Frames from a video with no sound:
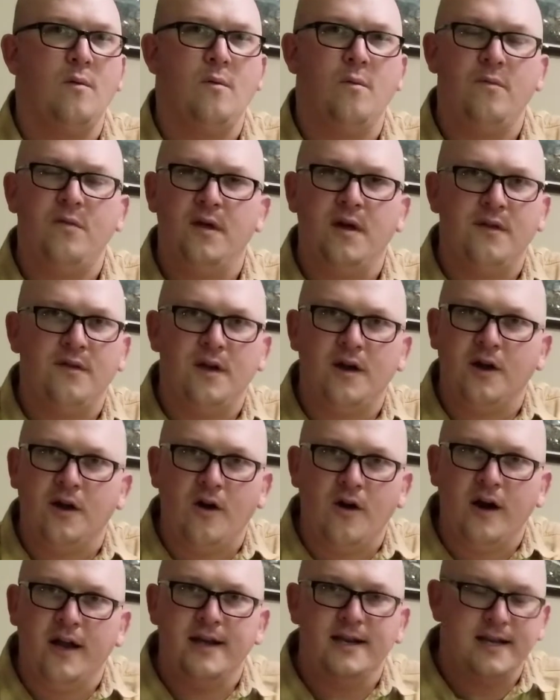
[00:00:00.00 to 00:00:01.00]
the
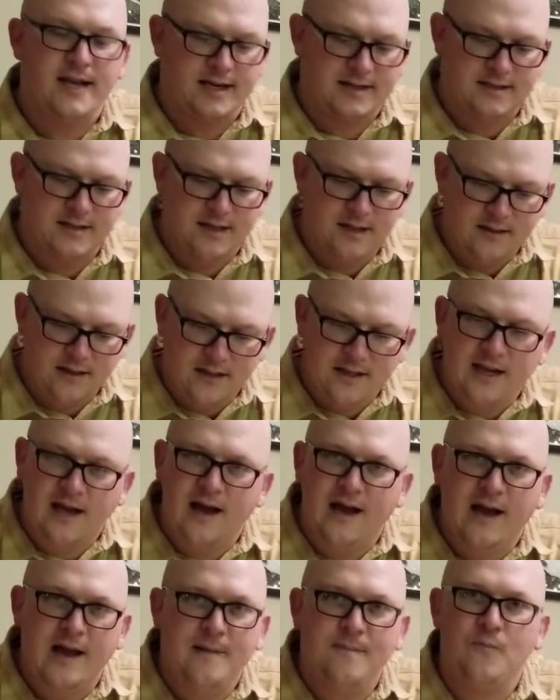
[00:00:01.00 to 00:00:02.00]
context, the
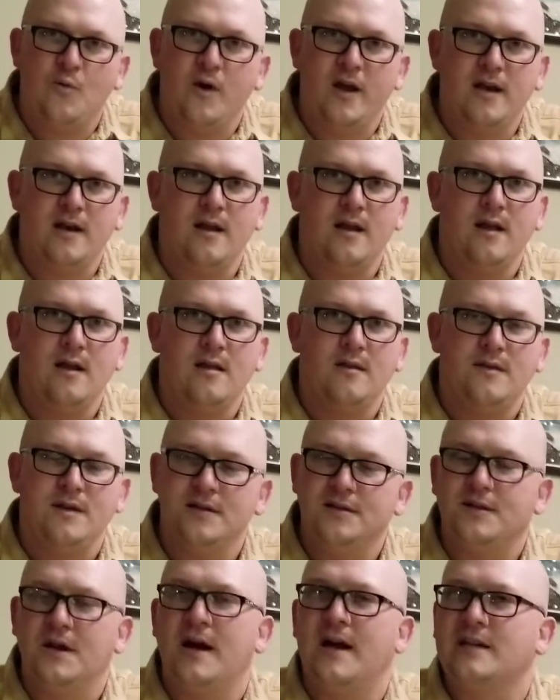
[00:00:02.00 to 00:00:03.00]
time when
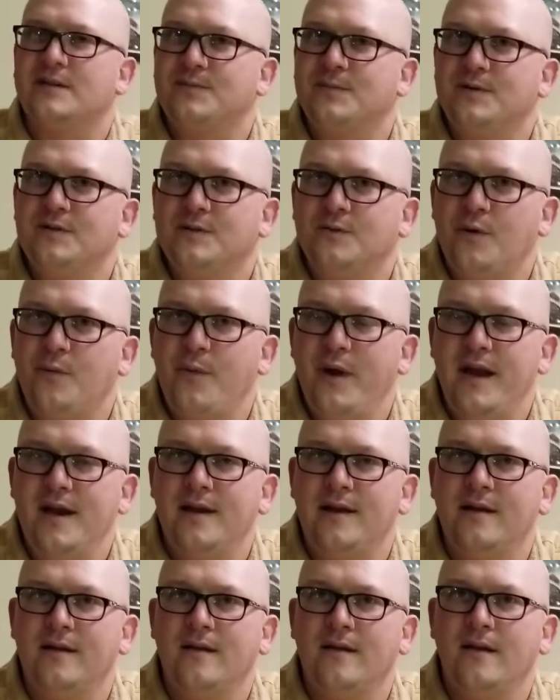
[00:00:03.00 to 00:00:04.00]
these Gospels were
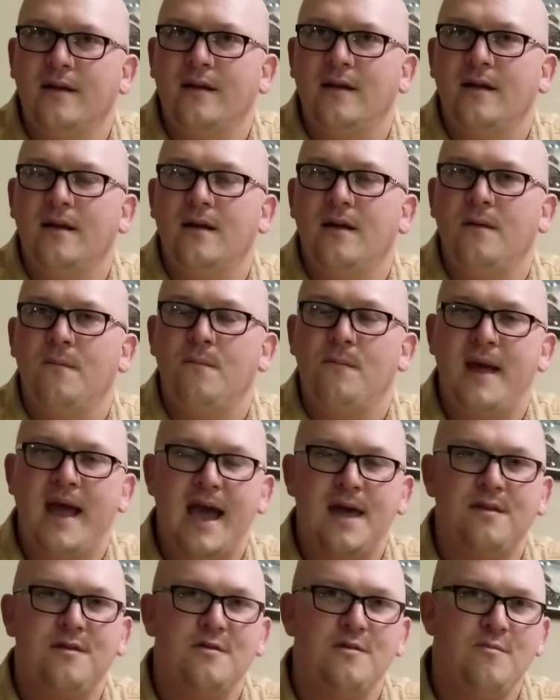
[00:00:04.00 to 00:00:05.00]
written.
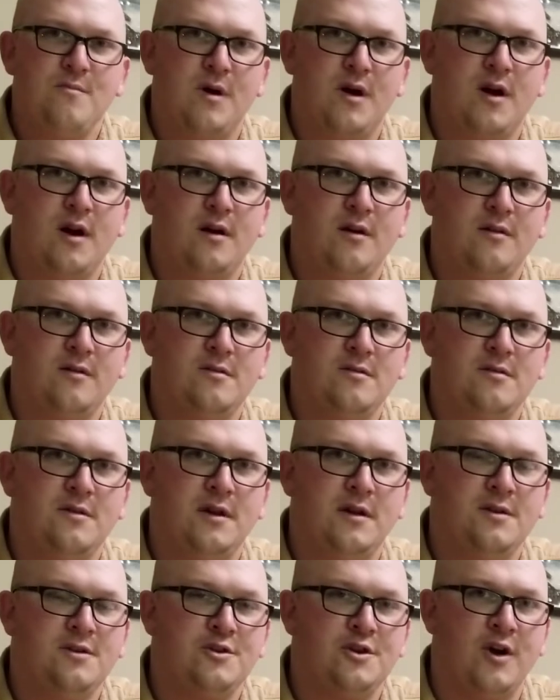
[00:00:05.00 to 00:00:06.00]
Matthew, Mark, Luke,
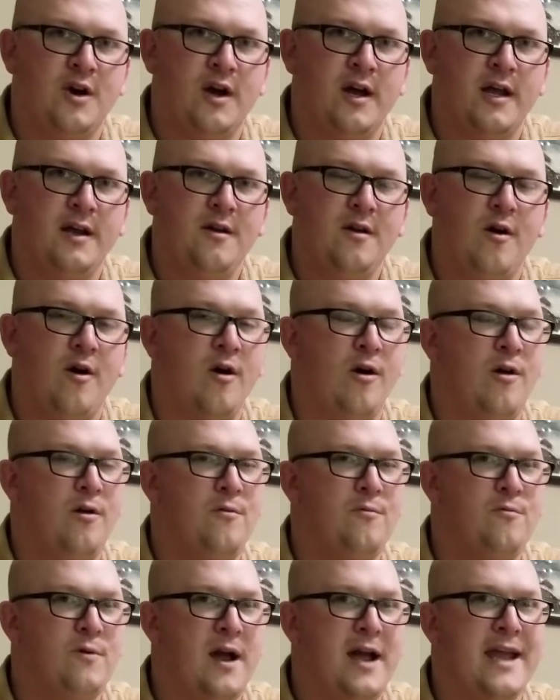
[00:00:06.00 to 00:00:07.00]
and John
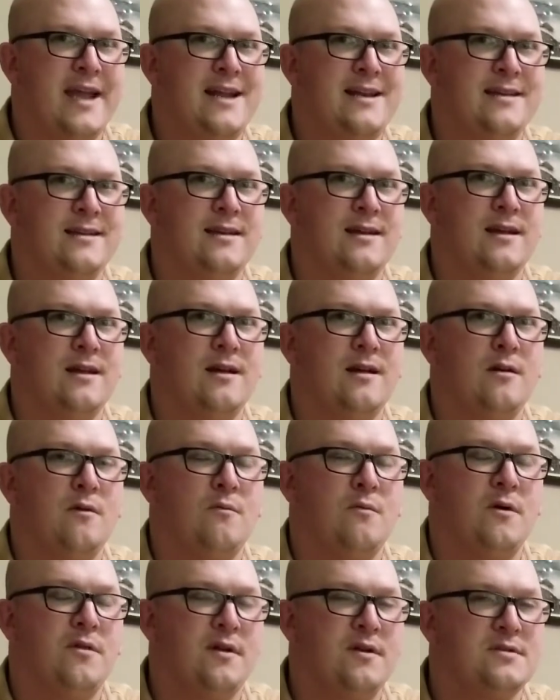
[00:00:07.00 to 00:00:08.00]
all write
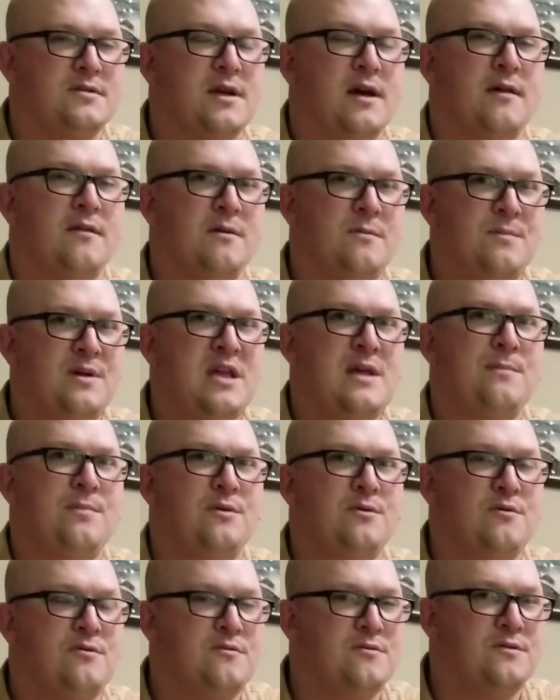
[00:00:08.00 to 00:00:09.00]
when there's other
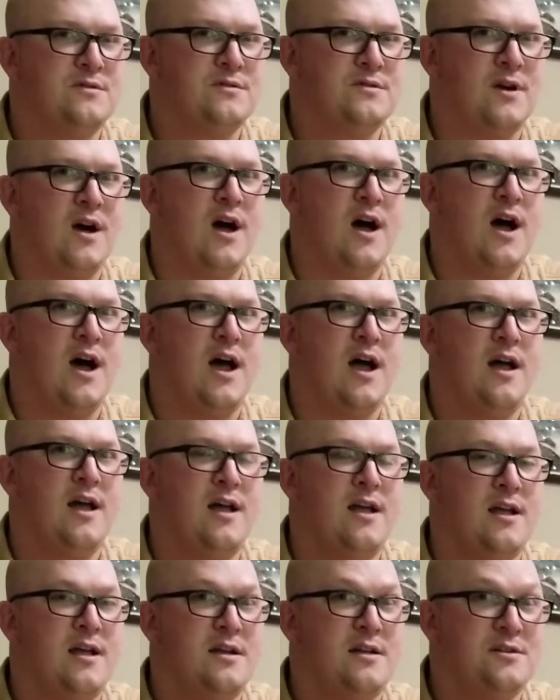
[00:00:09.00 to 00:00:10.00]
people who saw
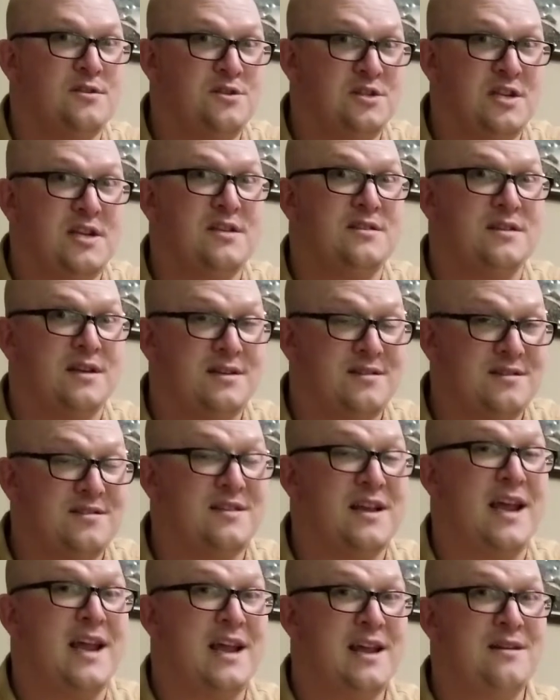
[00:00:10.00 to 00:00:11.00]
Jesus
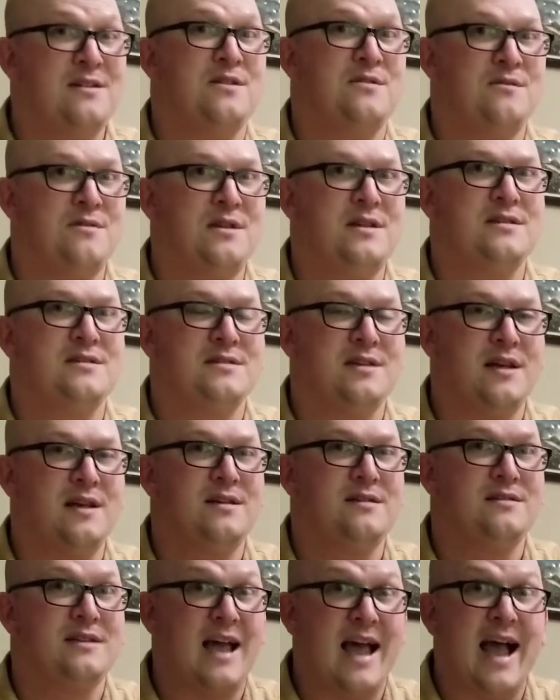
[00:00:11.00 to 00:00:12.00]
say and do these
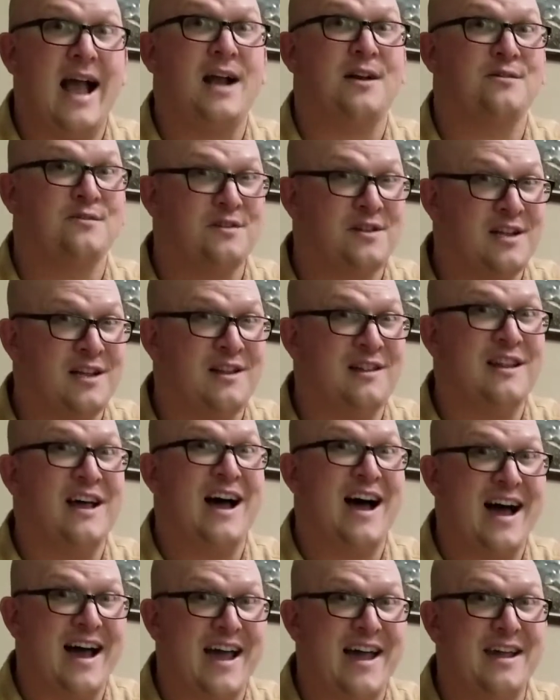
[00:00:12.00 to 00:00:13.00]
things actually
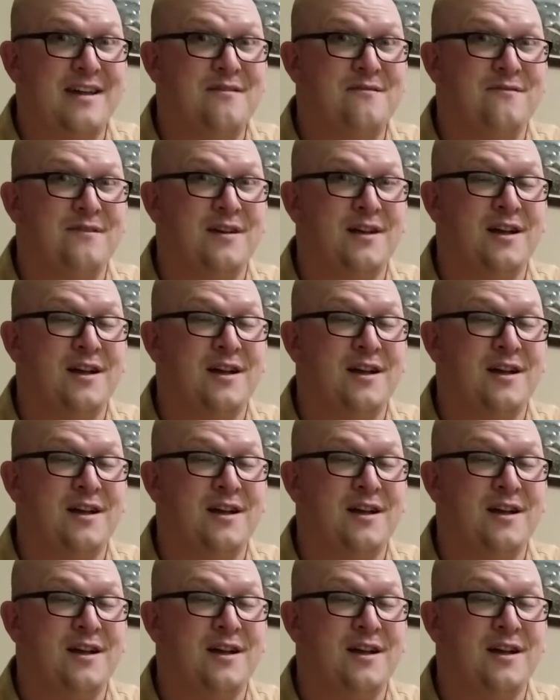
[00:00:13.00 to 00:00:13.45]
alive,